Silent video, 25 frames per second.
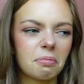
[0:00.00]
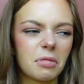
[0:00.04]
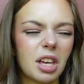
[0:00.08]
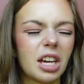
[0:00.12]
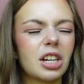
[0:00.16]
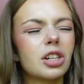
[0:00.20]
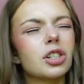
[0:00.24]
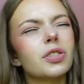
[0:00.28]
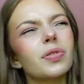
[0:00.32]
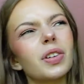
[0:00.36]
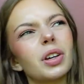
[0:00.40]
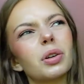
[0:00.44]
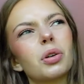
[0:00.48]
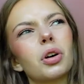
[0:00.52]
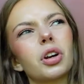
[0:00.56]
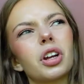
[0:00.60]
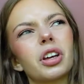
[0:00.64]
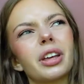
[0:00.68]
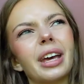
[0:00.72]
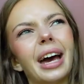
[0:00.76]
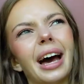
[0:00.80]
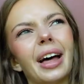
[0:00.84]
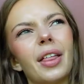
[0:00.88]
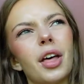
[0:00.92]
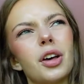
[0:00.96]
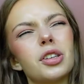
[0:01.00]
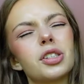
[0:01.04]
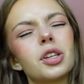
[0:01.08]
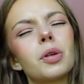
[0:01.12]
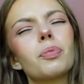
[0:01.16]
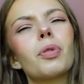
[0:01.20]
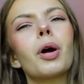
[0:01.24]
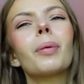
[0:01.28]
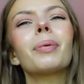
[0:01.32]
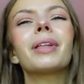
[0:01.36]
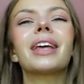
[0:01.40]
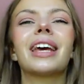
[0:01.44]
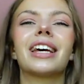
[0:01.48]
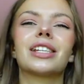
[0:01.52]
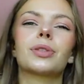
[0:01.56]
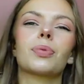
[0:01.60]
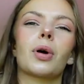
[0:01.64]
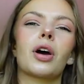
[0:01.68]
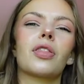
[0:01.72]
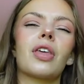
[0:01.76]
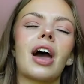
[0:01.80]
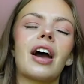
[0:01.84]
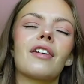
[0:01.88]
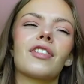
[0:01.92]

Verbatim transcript: It just feels good on your hair though, so it probably is worth it.